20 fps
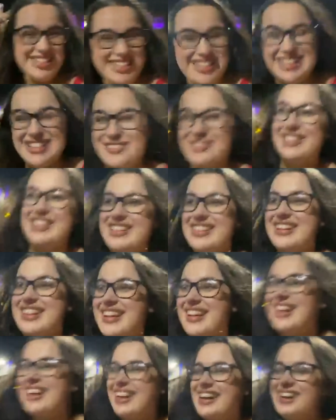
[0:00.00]
even,
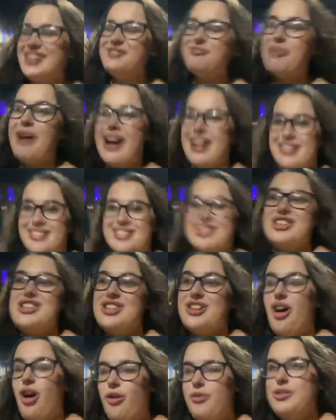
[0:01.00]
well, she,
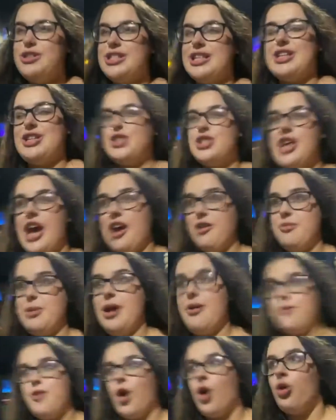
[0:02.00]
obviously she gave me a
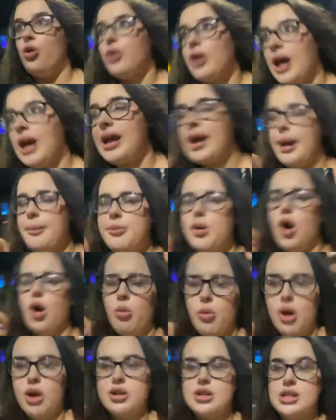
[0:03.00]
phone. Like I'm not
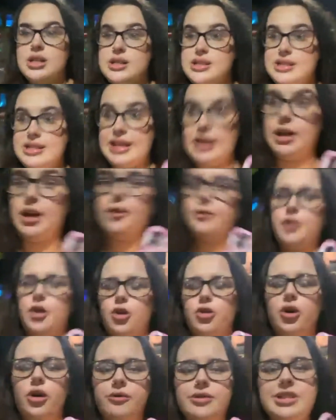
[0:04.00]
one to steal her phone,
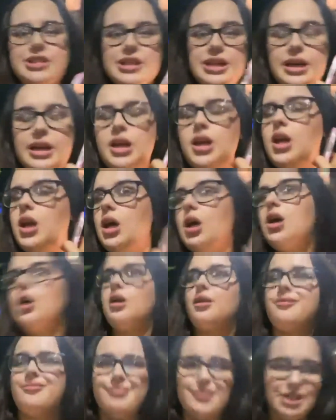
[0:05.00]
obviously
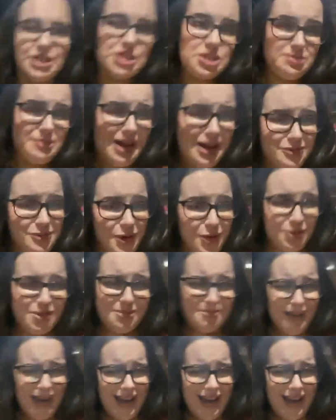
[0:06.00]
this is my phone in my